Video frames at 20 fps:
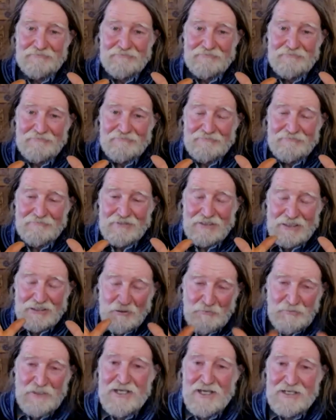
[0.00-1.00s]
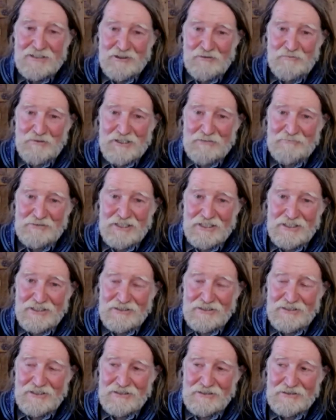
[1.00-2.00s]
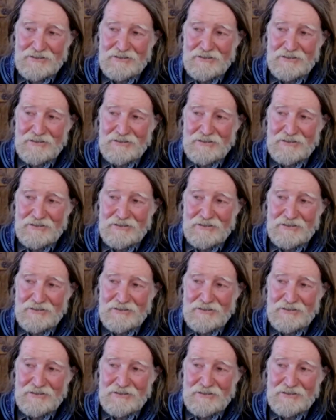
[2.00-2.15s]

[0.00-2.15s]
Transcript: the PS on what I'm saying is this.